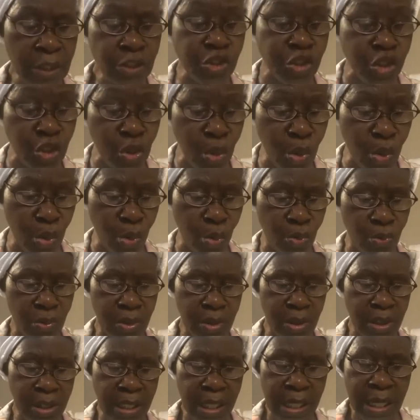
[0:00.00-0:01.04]
Two,
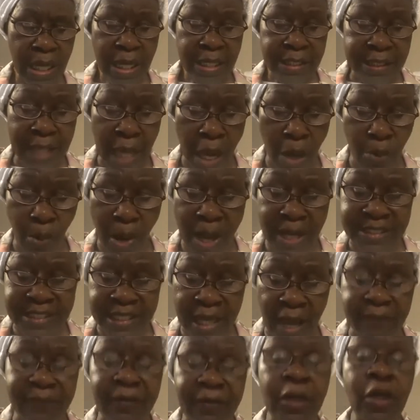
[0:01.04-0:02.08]
they were
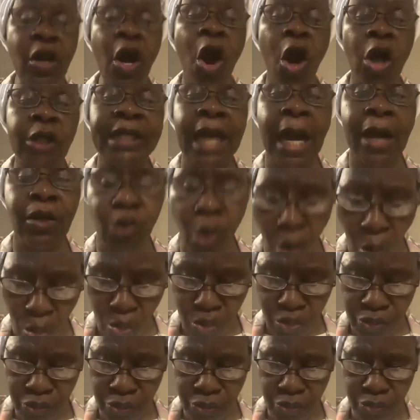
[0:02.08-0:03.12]
serving other
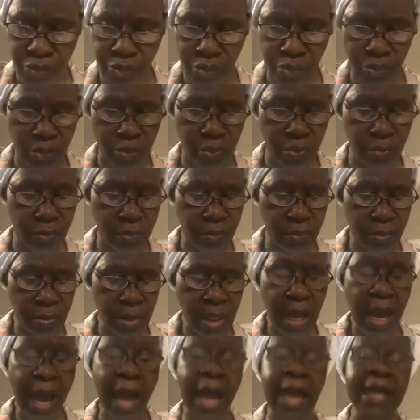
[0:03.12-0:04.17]
gods.
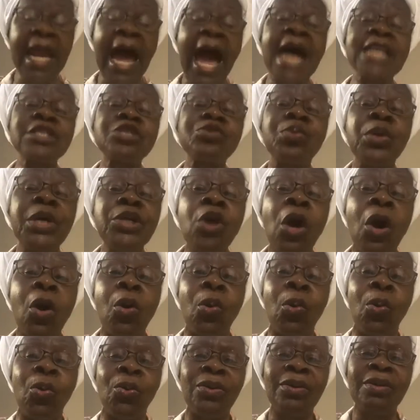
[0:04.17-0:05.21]
And as we know,